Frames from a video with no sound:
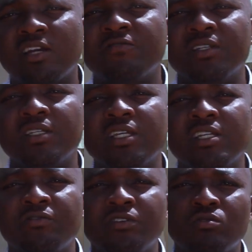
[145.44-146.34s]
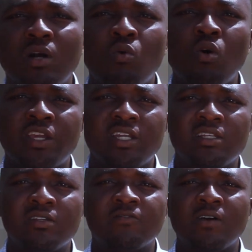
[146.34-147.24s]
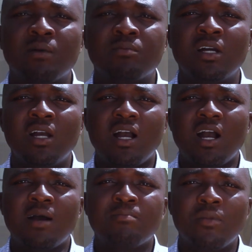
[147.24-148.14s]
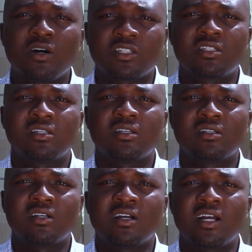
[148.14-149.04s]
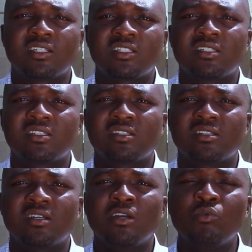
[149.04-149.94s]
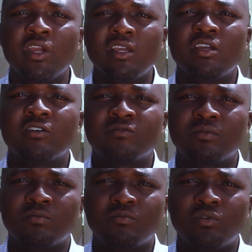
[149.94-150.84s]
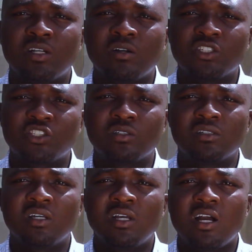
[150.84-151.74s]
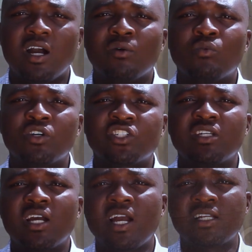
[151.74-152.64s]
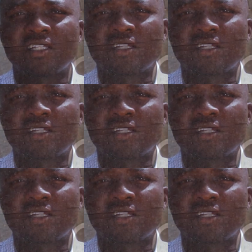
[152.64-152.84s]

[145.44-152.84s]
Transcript: every individual working in the farm must, as a way of precaution, wash their hands